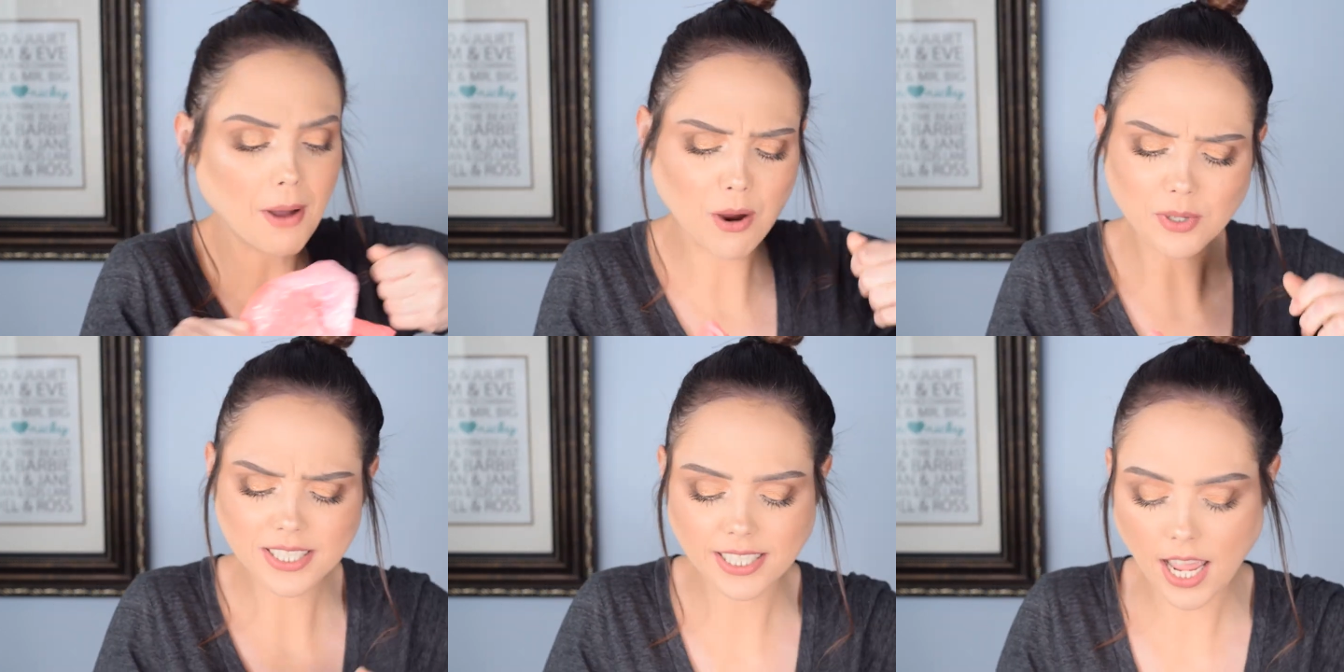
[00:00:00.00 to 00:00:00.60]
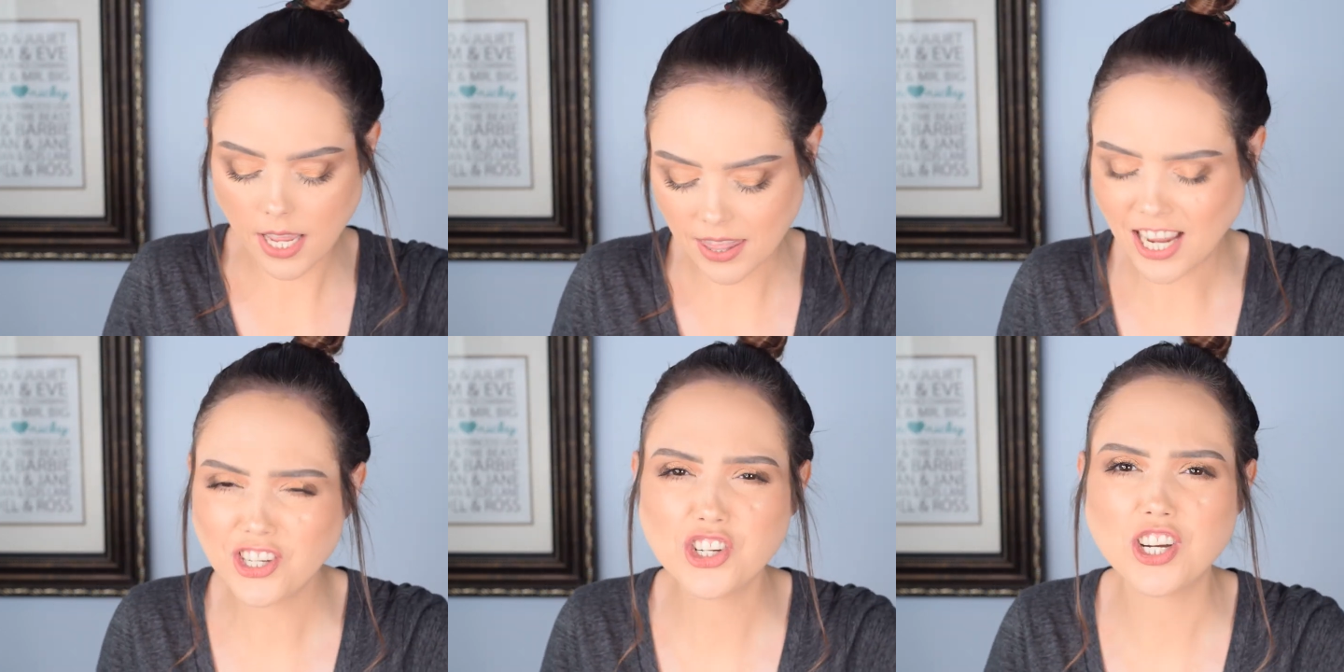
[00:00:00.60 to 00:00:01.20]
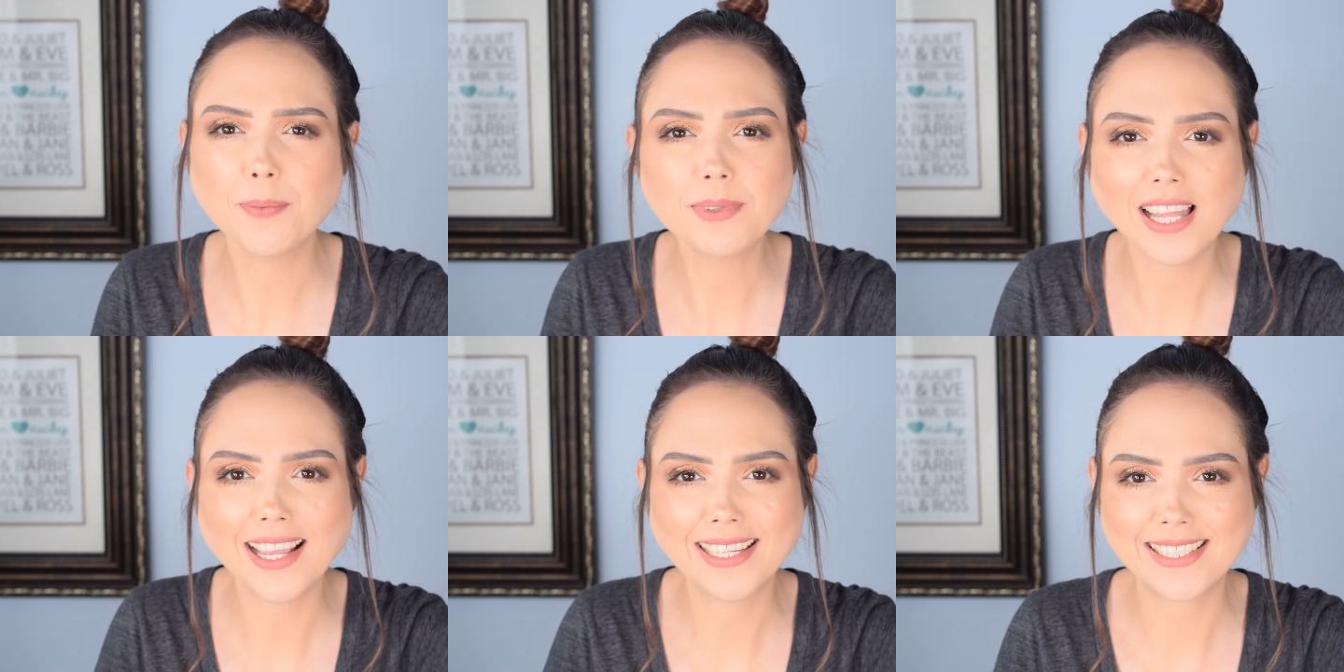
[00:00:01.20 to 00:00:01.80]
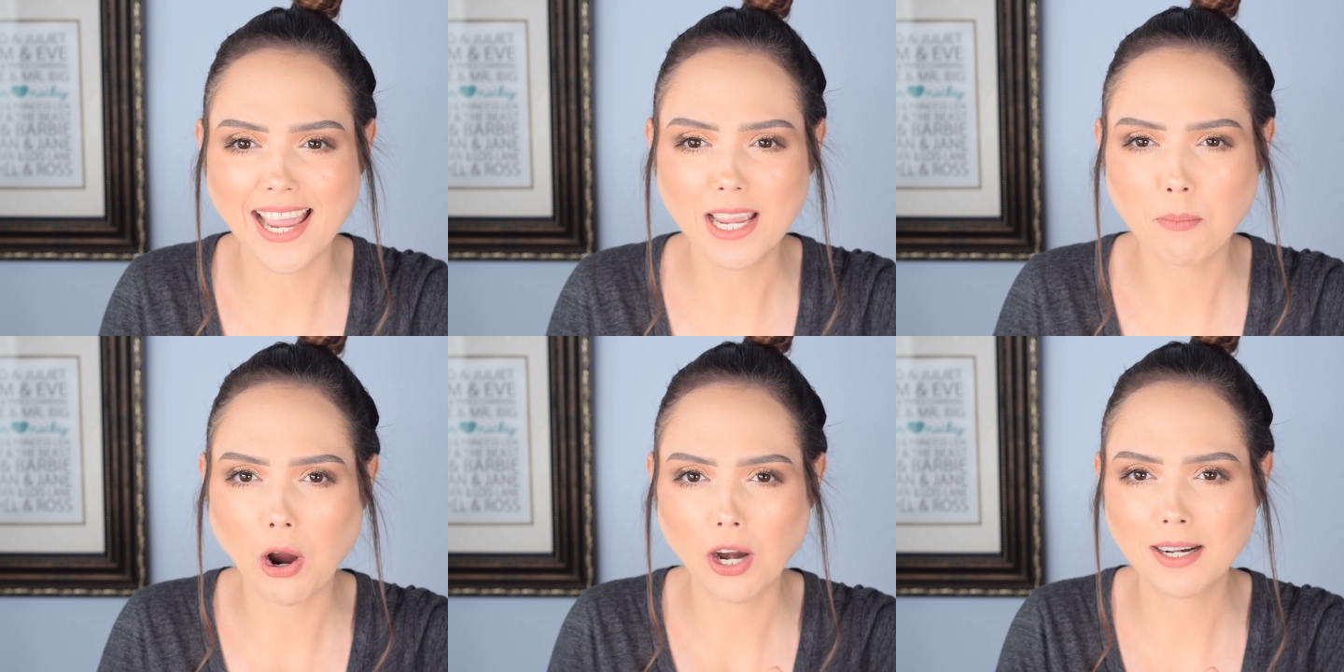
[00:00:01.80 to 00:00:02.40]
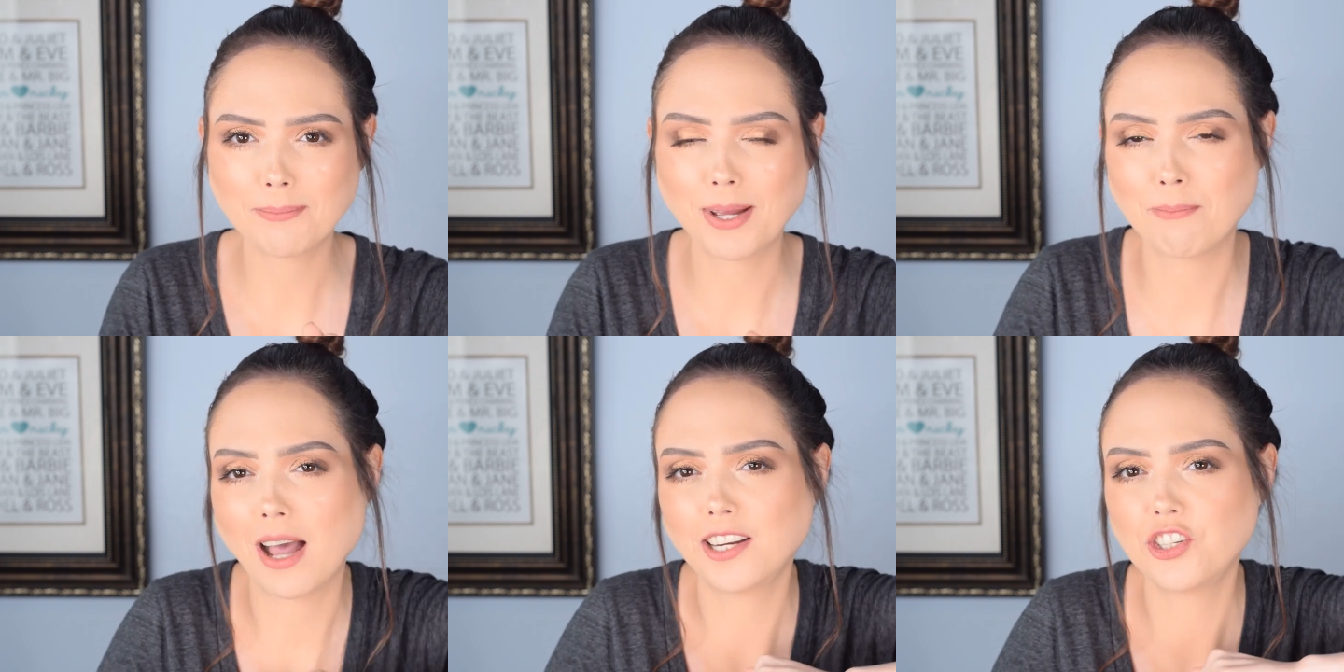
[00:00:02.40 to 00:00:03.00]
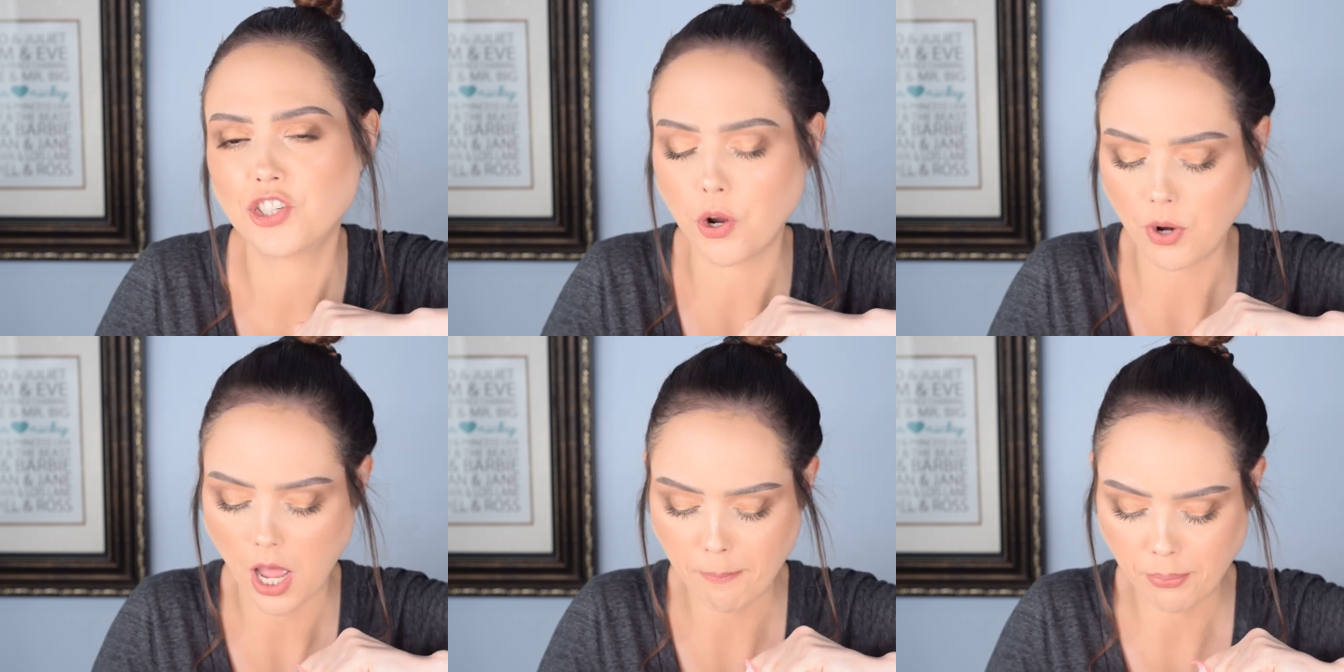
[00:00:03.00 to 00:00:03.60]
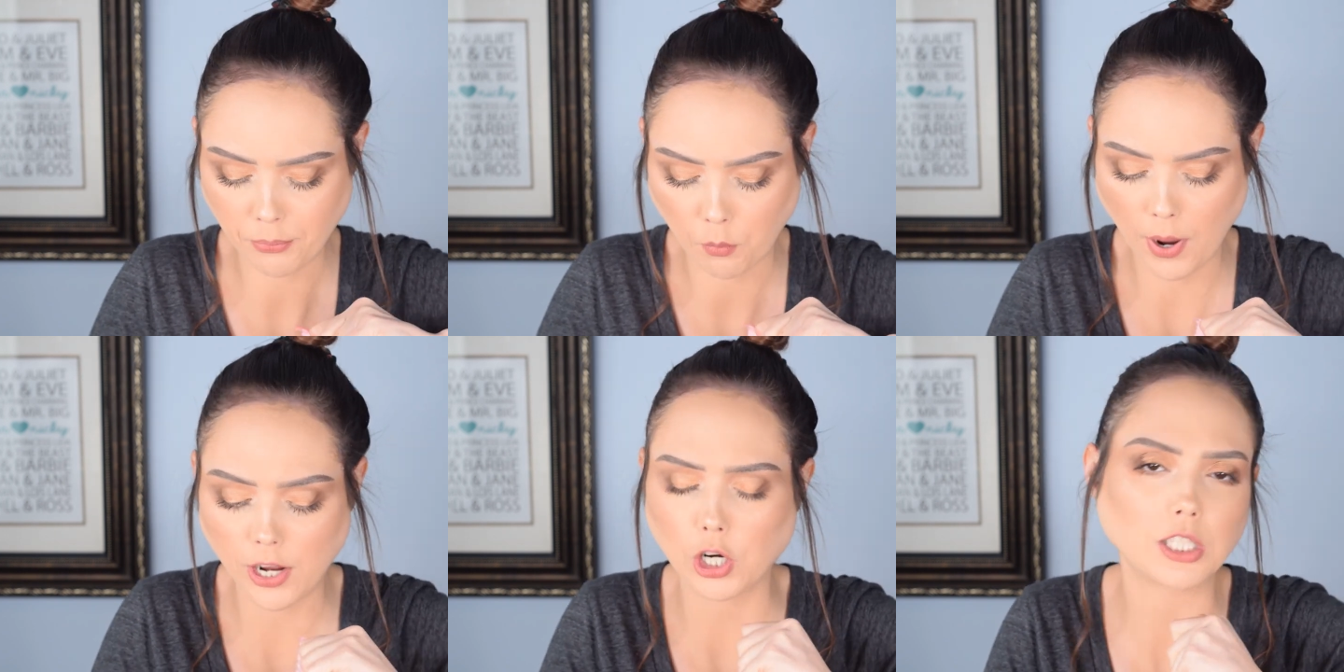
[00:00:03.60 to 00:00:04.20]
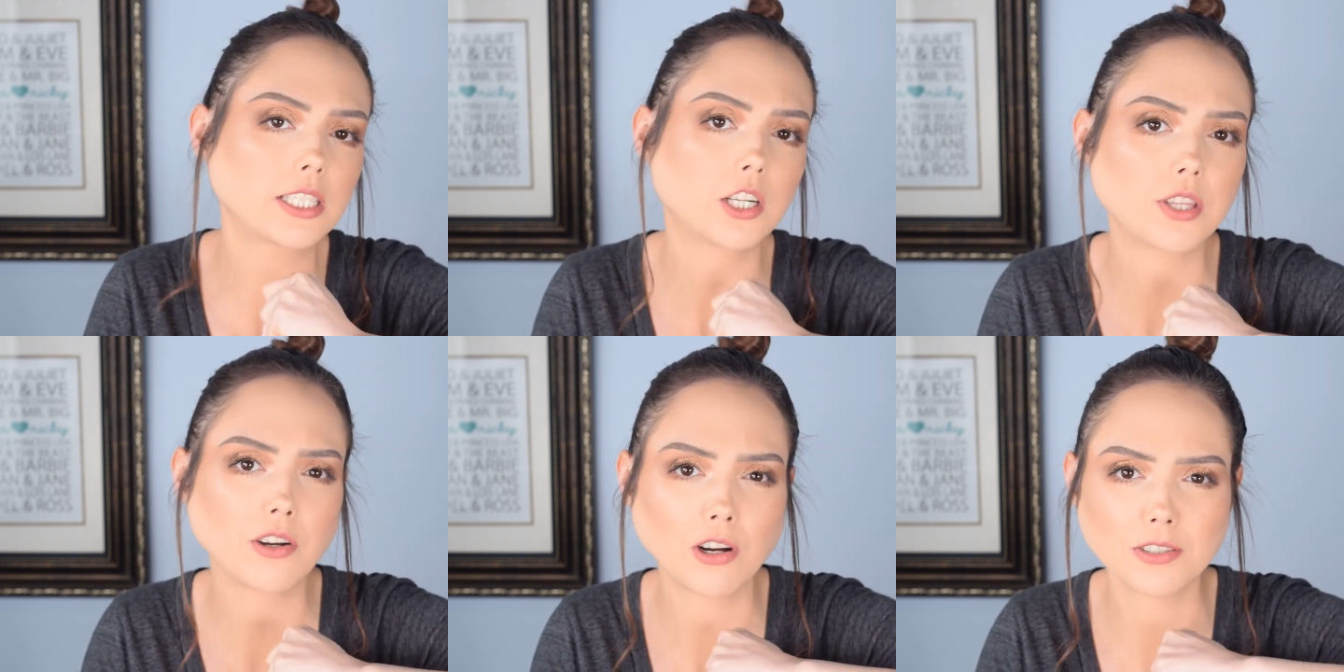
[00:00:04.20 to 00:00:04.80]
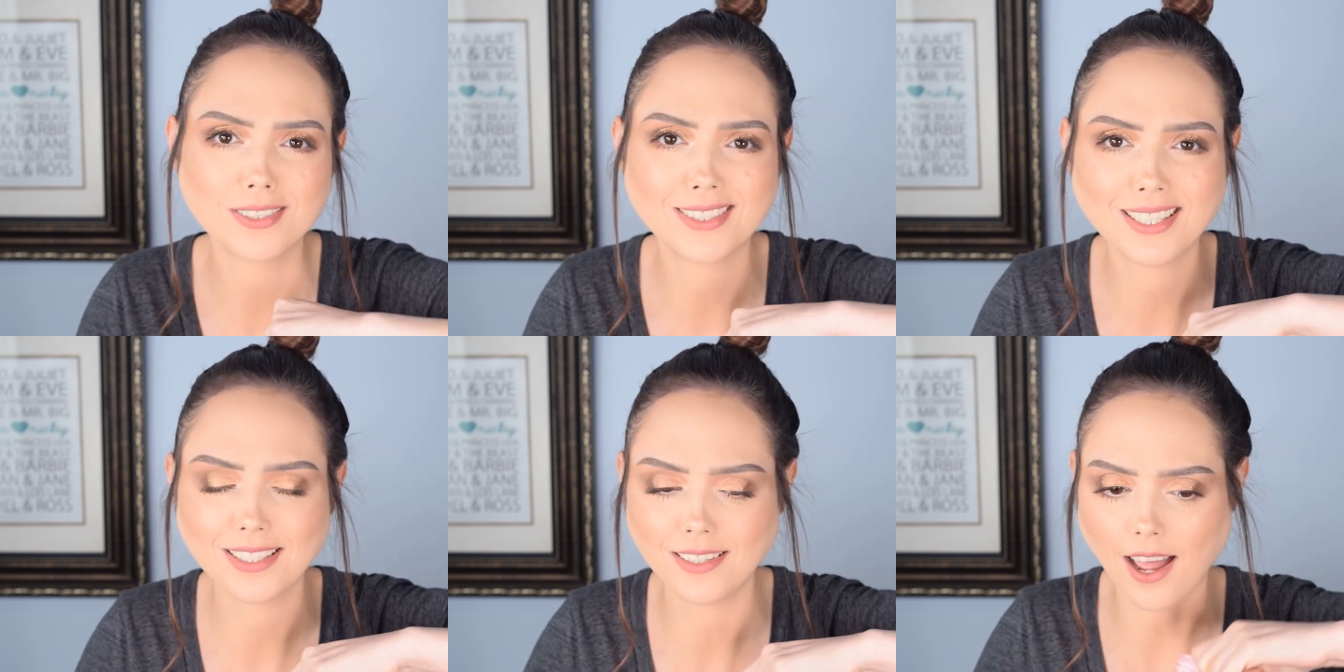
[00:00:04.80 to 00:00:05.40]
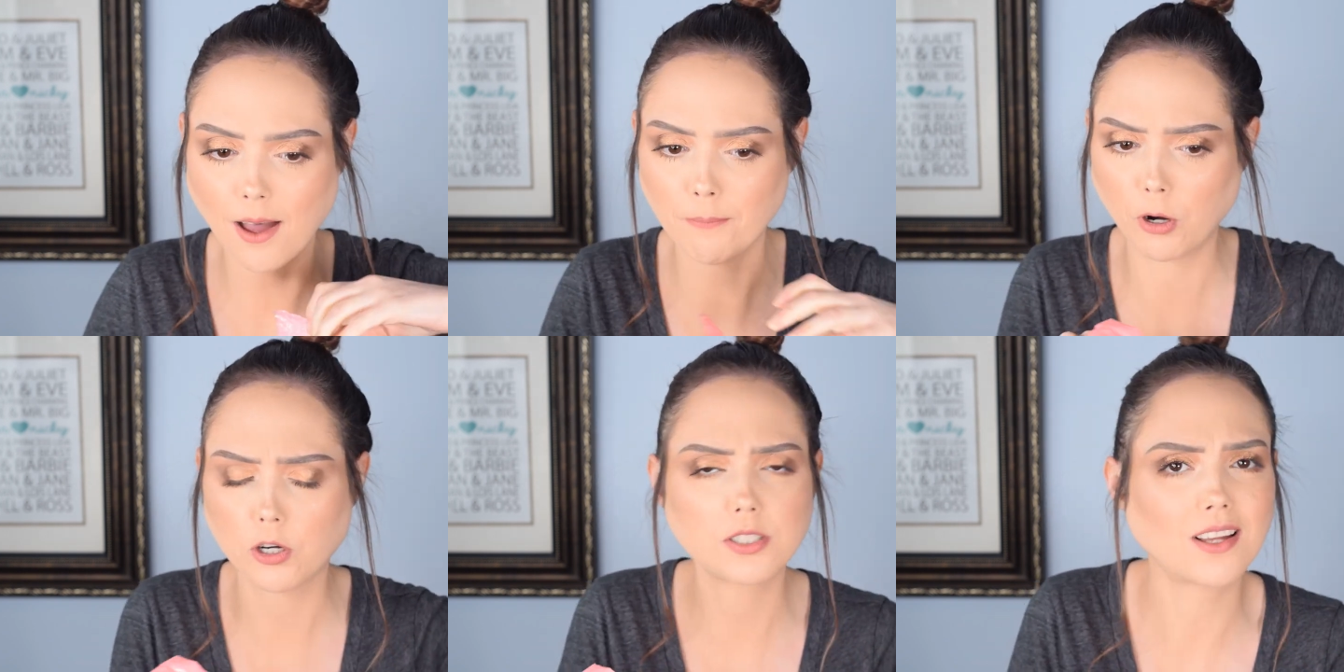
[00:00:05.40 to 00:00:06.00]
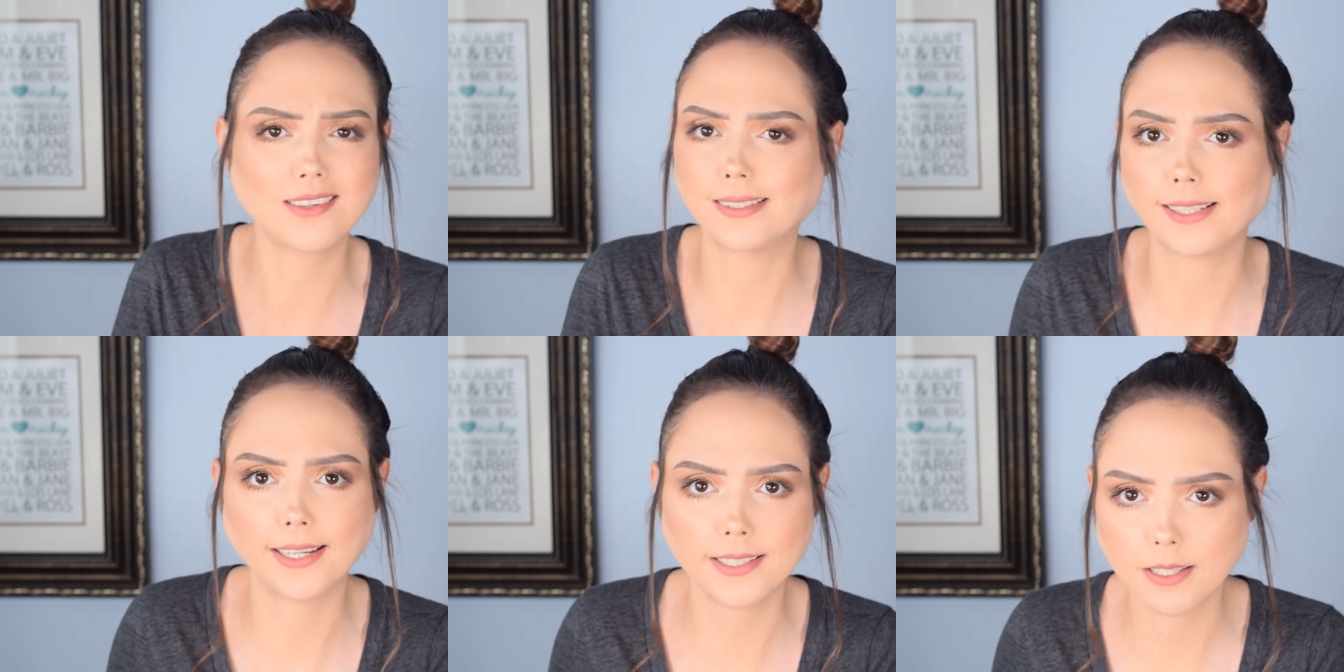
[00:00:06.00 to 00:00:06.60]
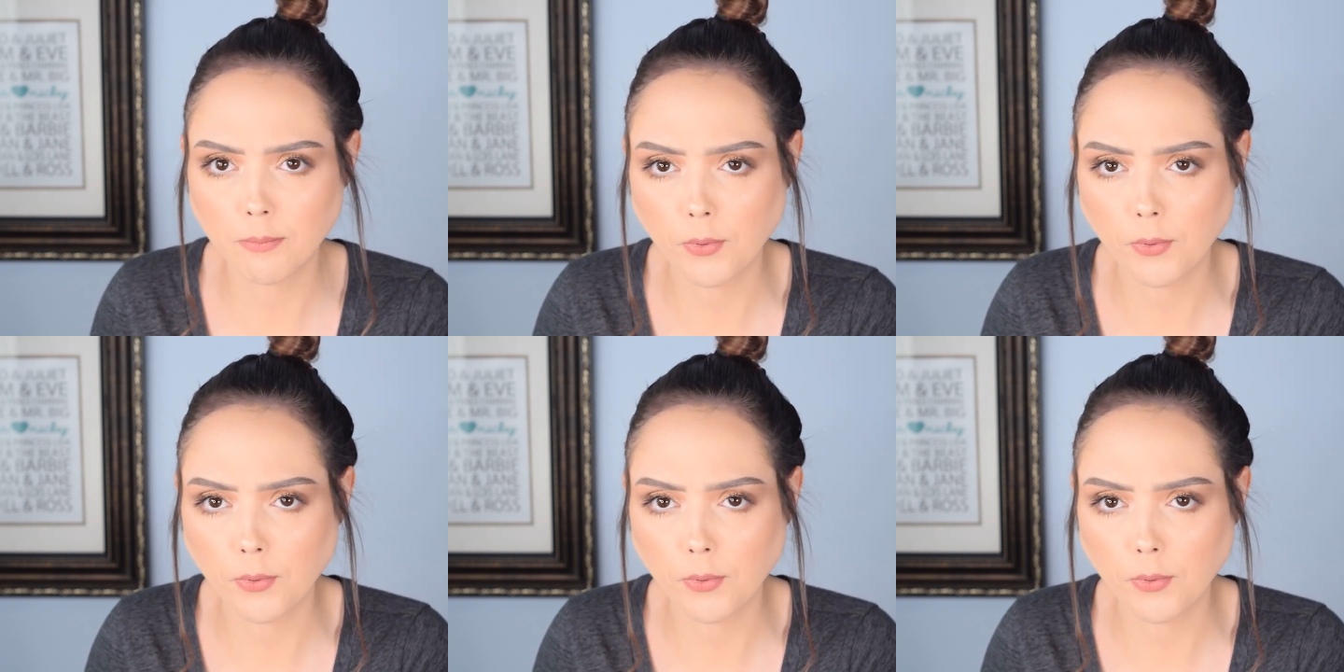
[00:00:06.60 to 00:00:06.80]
I will say they shipped like a day apart, but mine showed up way earlier than hers did. Um, hers got delayed at some